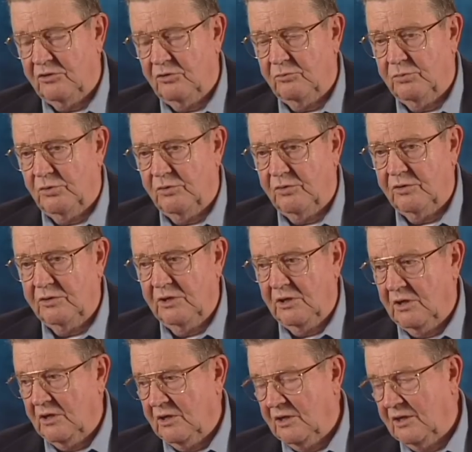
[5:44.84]
on board,
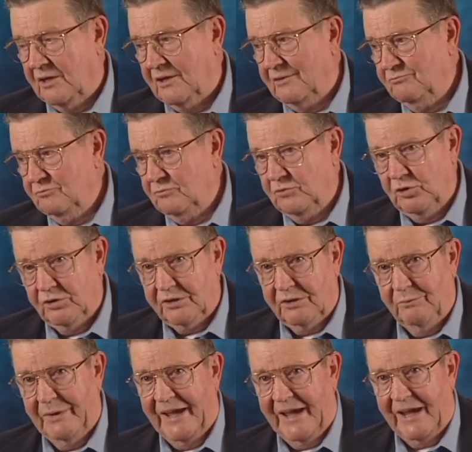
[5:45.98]
I'm looking
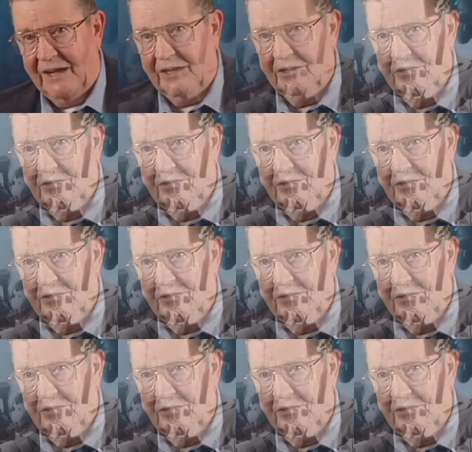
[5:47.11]
back,